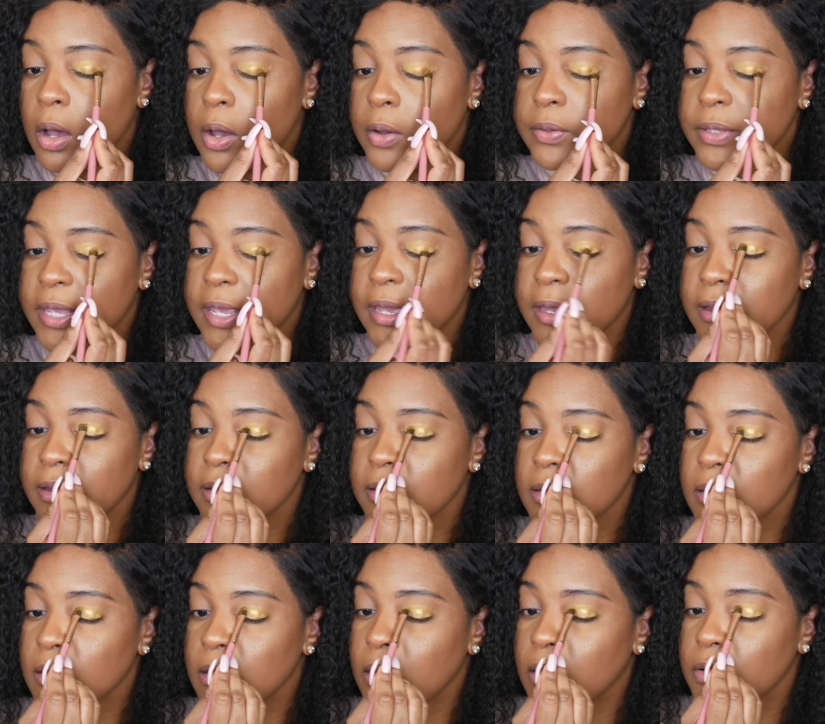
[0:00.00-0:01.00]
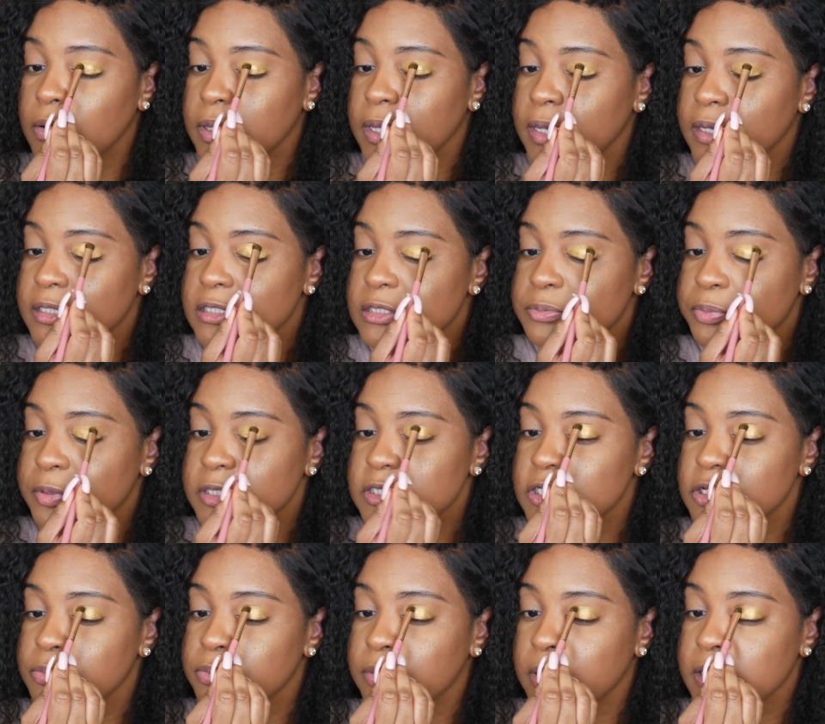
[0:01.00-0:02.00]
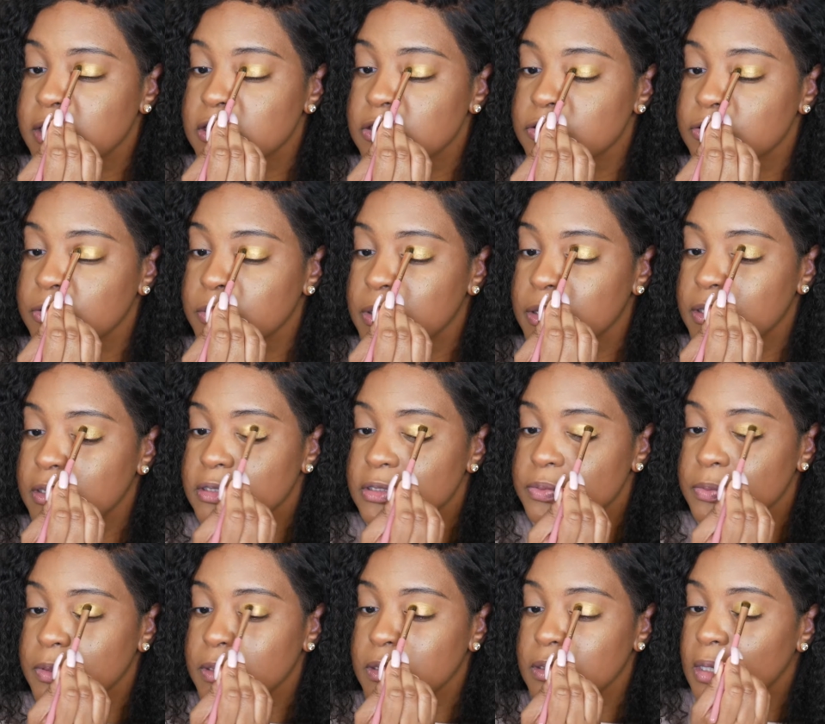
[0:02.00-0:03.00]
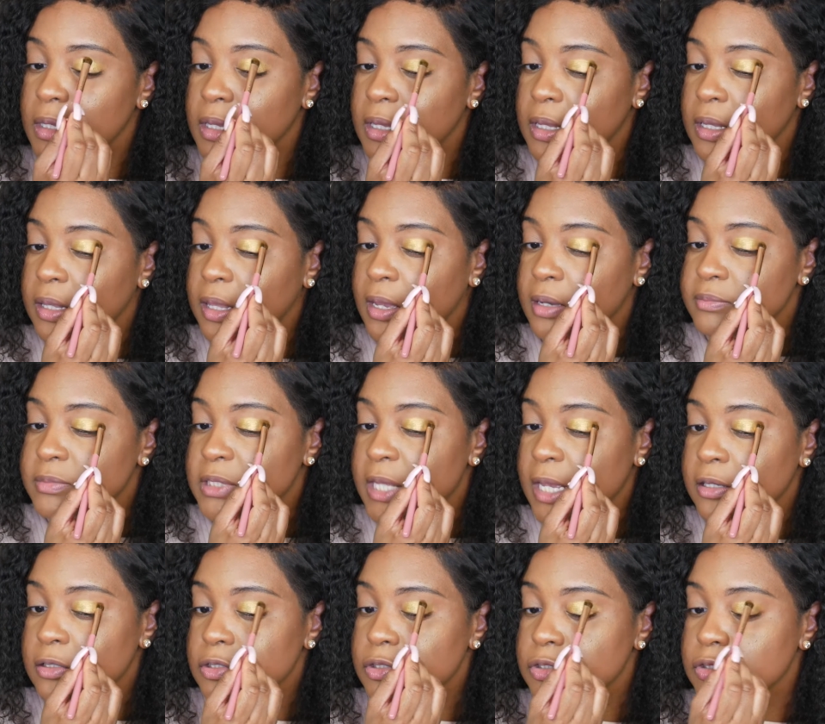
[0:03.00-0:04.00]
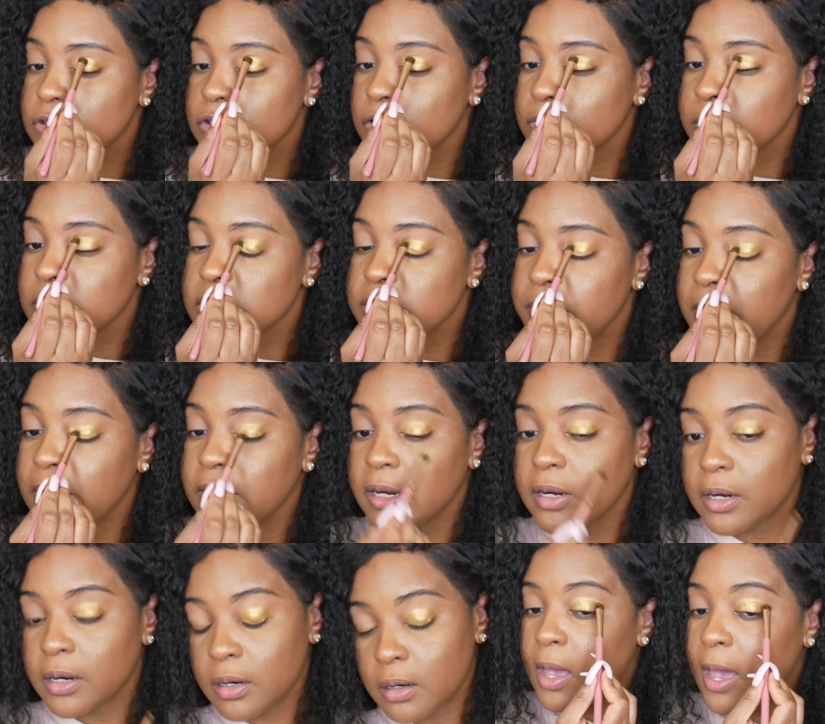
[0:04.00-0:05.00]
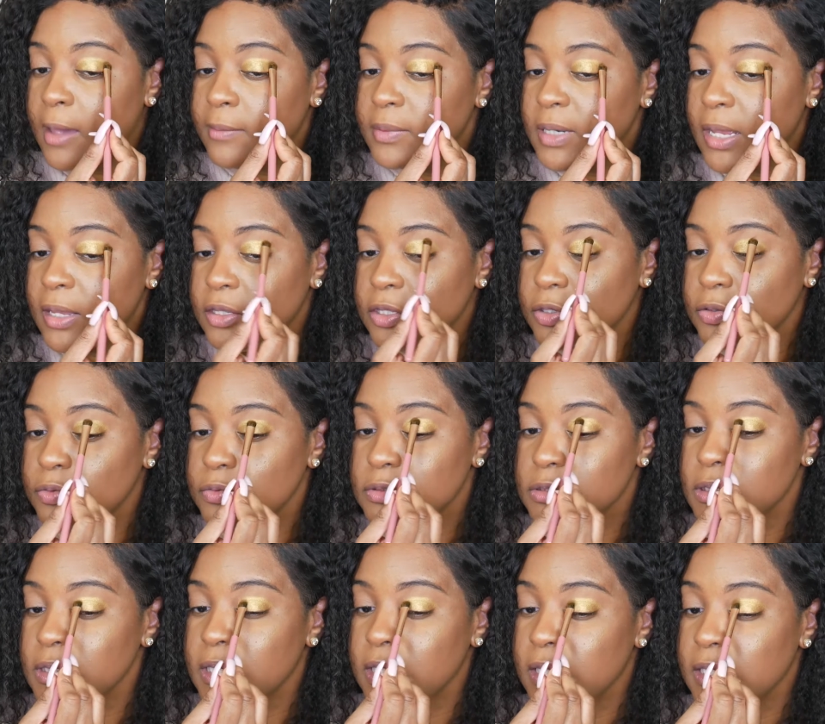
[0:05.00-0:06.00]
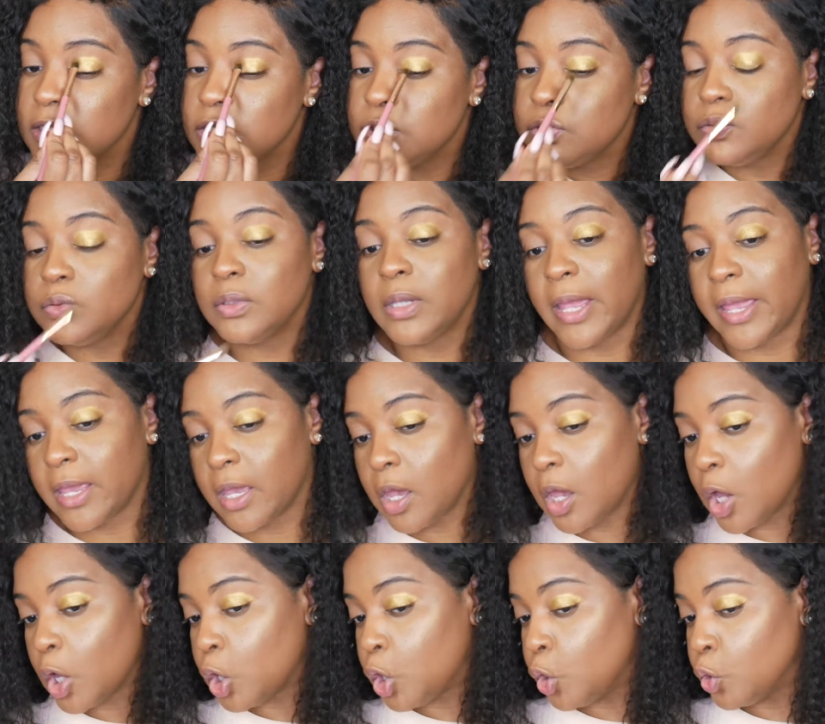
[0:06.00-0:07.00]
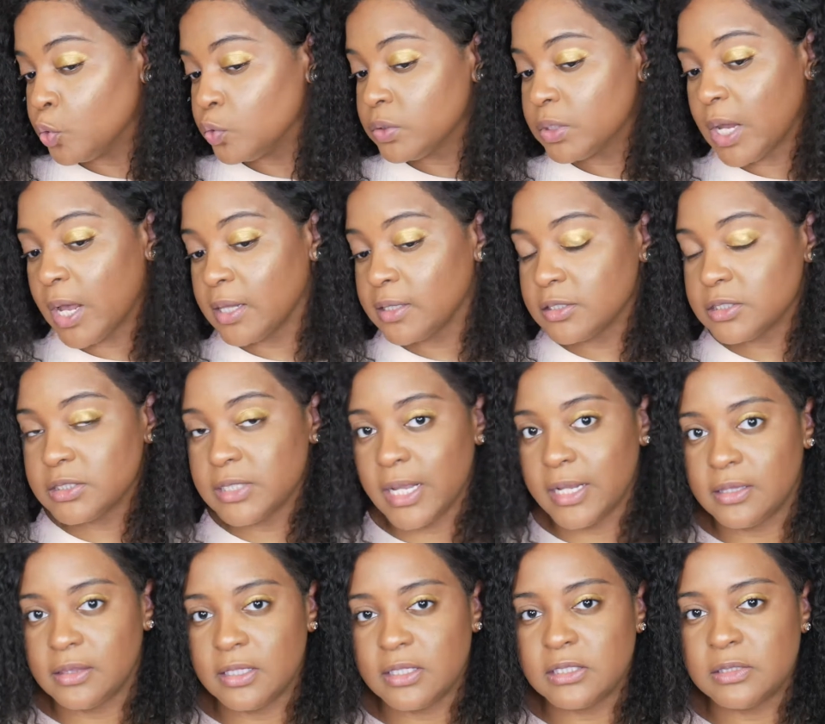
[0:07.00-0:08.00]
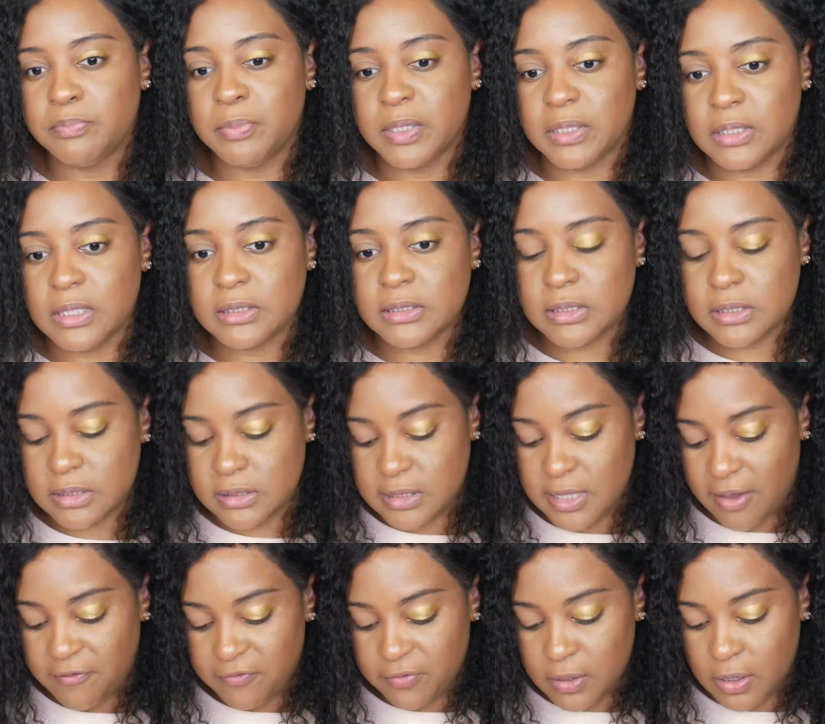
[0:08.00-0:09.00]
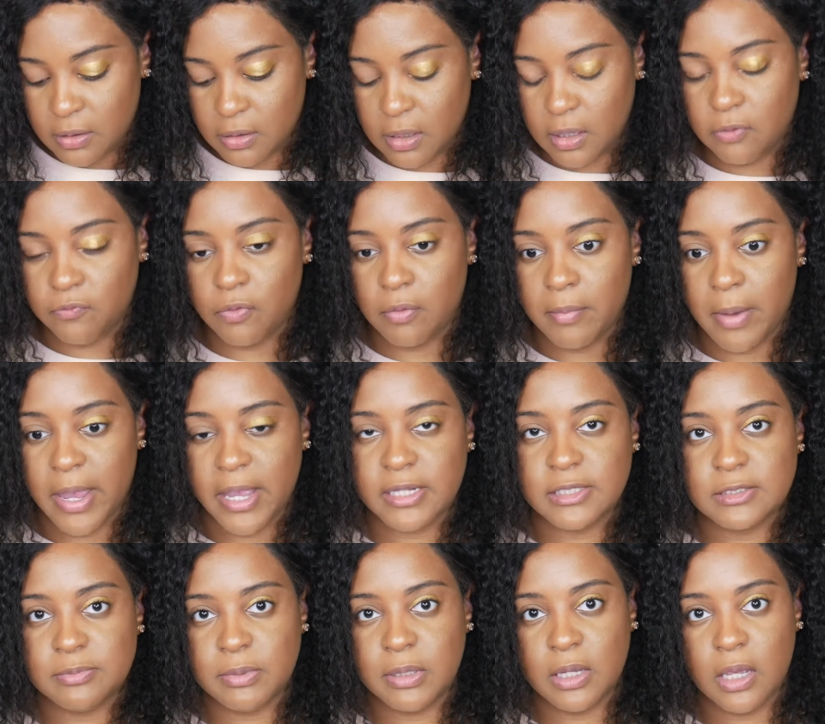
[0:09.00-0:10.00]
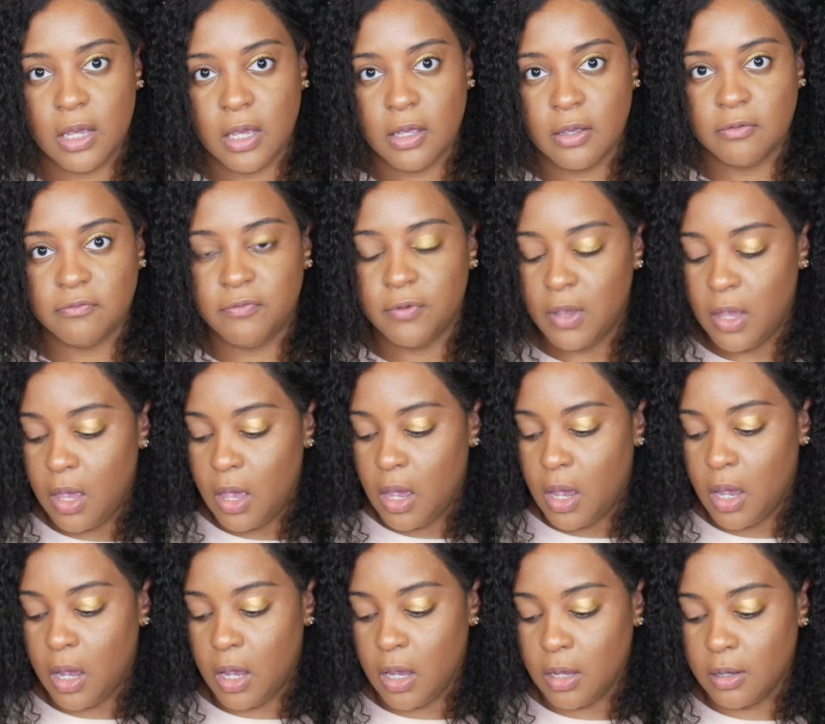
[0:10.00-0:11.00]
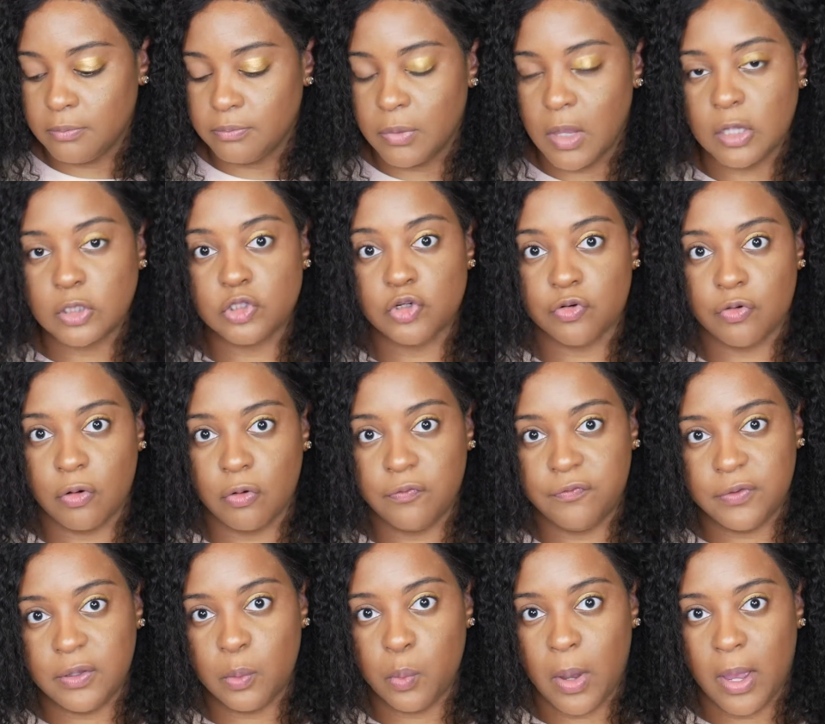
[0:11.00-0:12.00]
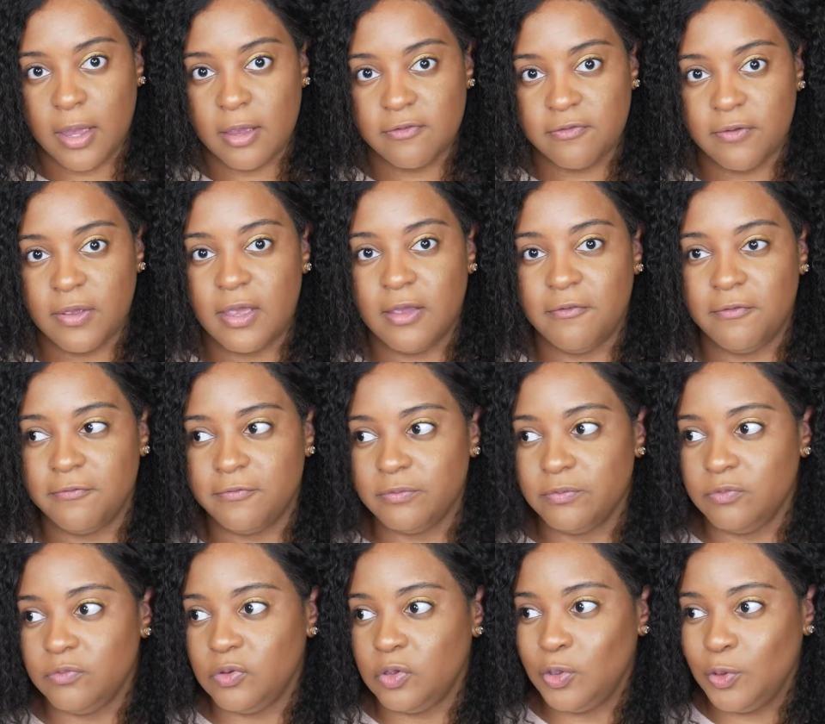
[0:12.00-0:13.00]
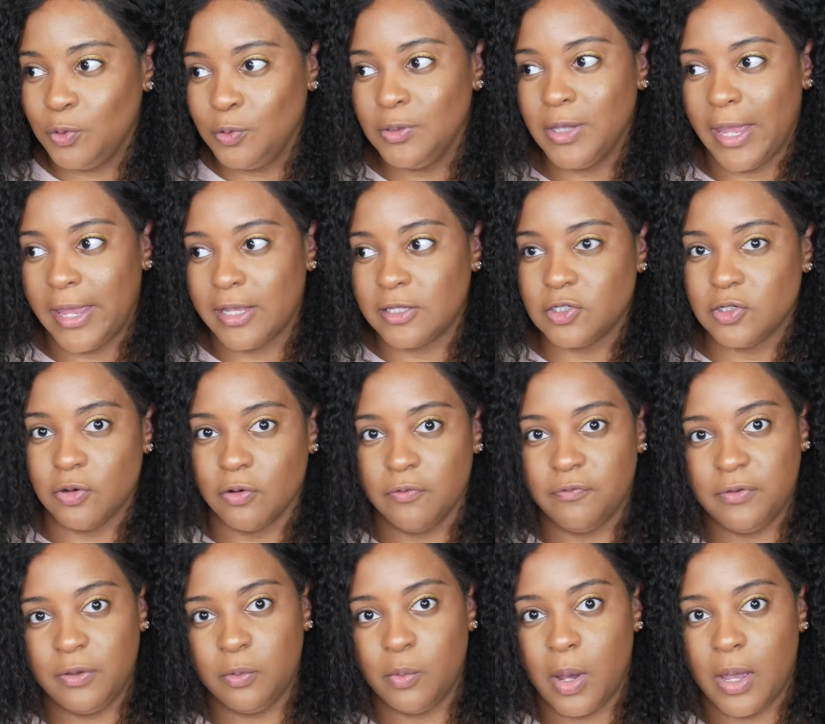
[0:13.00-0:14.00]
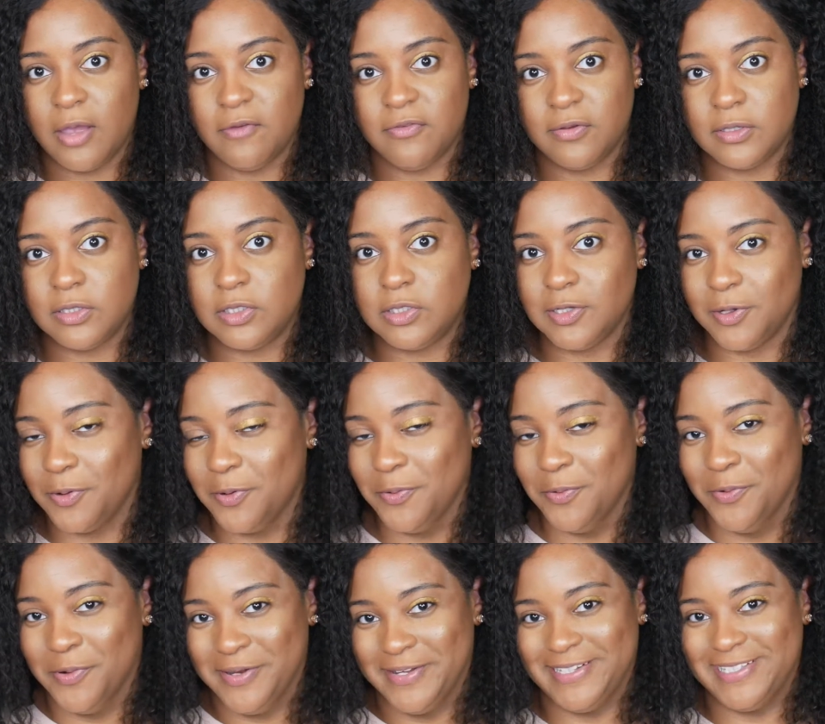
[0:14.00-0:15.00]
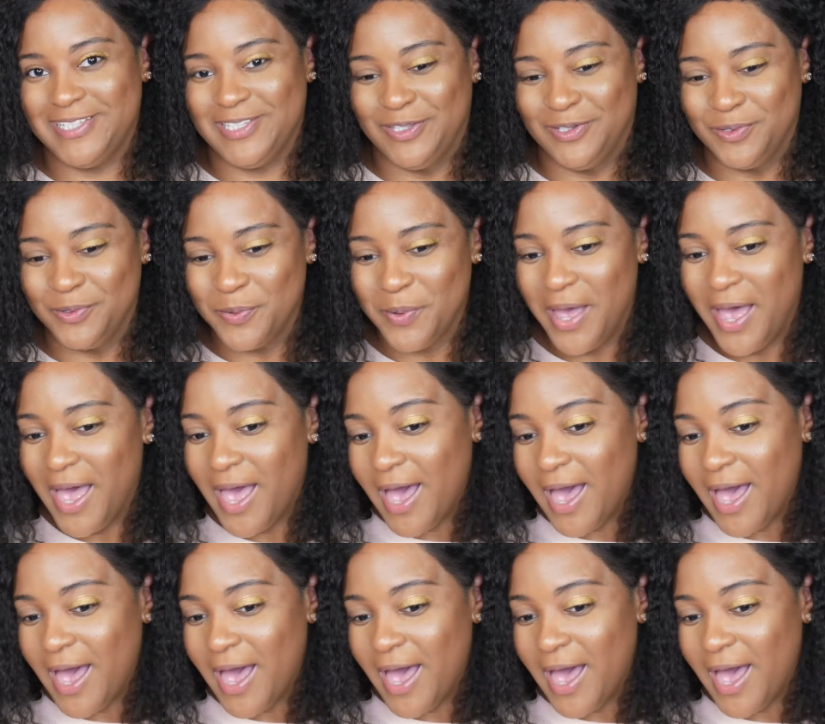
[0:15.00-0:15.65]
Oh yeah, spritz your brush with this one. It comes out so much better. I'm not hugely into like gold colors like this, but this definitely reminds me of Trophy Wife. If you like Trophy Wife and don't want to